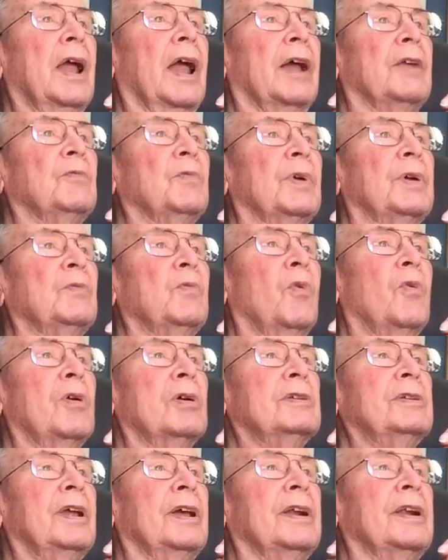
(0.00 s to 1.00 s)
And we
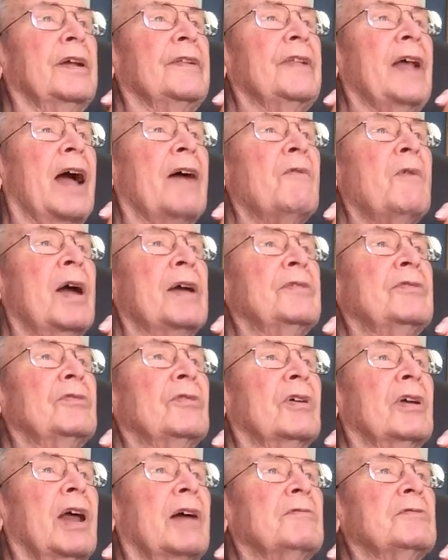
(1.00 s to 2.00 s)
walked in, and now I
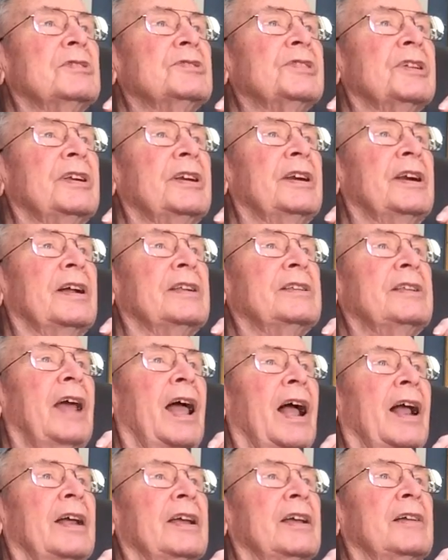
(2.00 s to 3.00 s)
thought I was in an
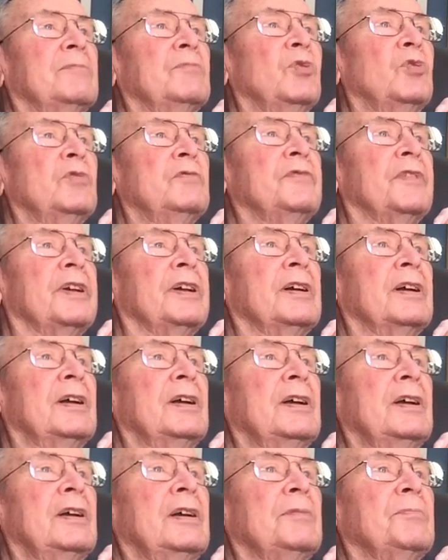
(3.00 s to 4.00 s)
Italian movie,
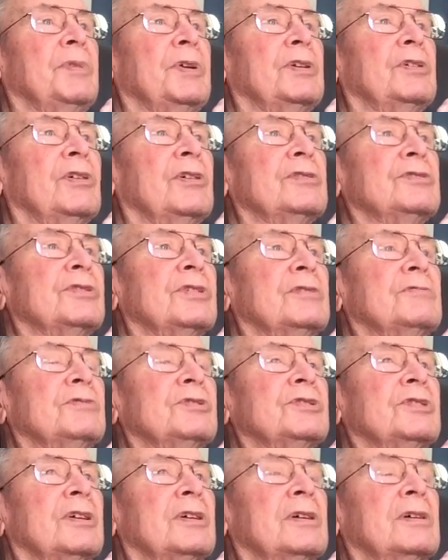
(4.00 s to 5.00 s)
because there
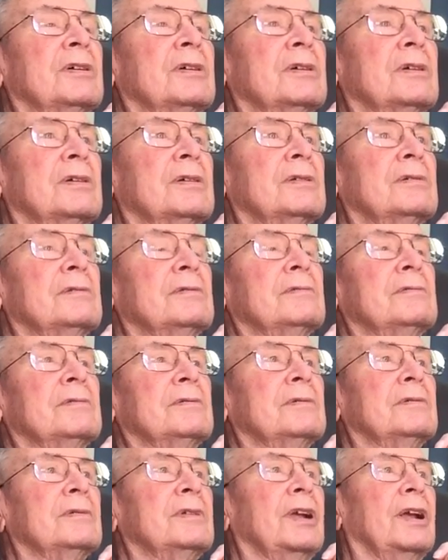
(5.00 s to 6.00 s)
was a
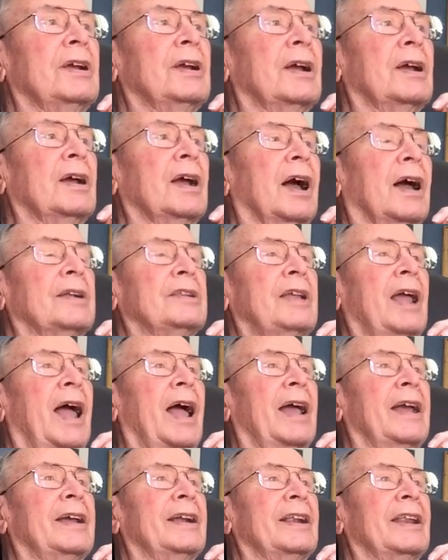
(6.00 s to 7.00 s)

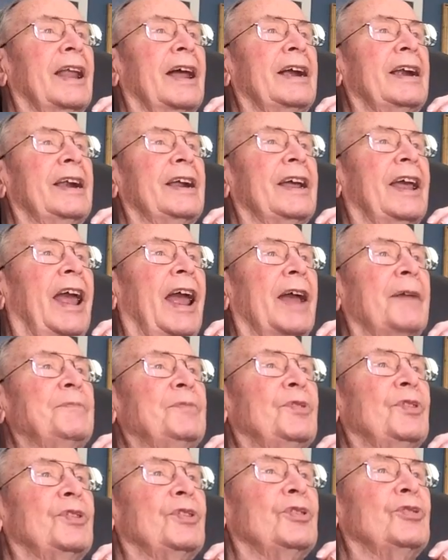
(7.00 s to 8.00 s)
Italian lady
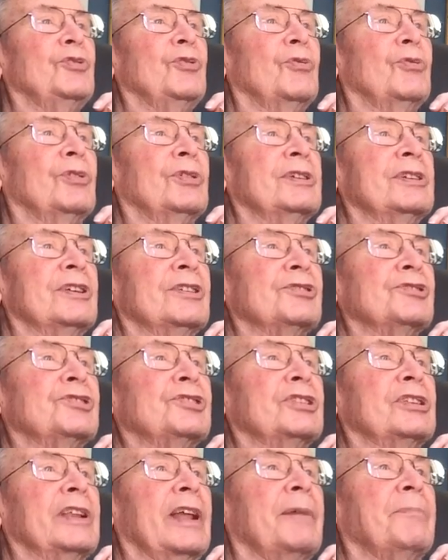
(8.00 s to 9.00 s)
came to the door in her
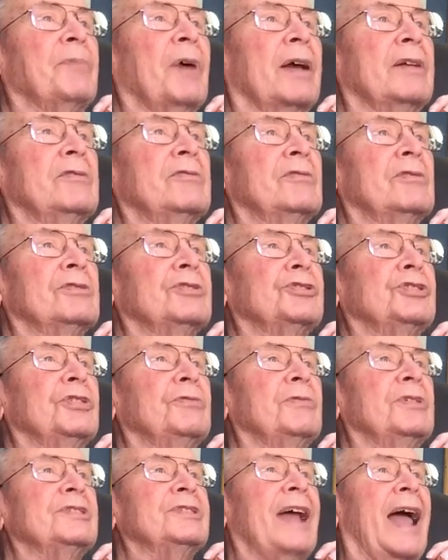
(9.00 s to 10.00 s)
slip. I thought she
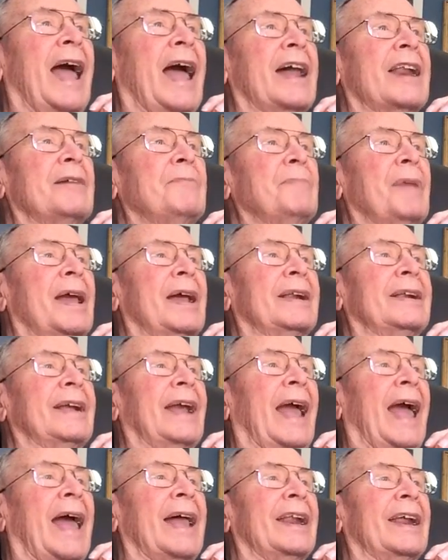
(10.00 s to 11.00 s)
was Anna
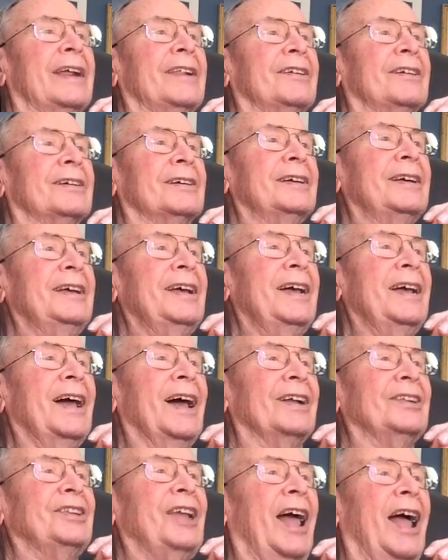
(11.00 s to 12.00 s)
Mangani, the
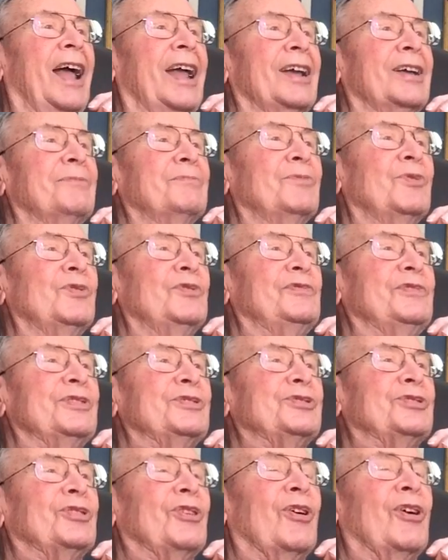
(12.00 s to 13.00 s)
Italian movie
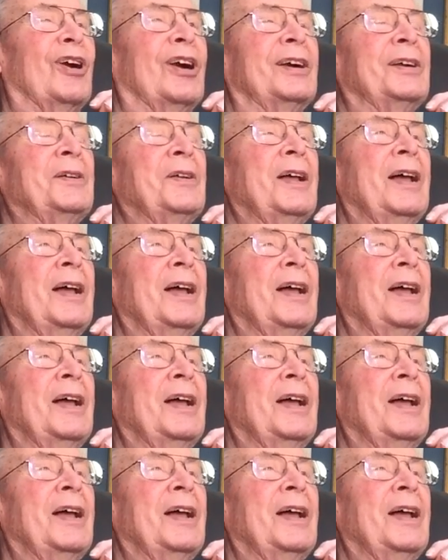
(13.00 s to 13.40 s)
star.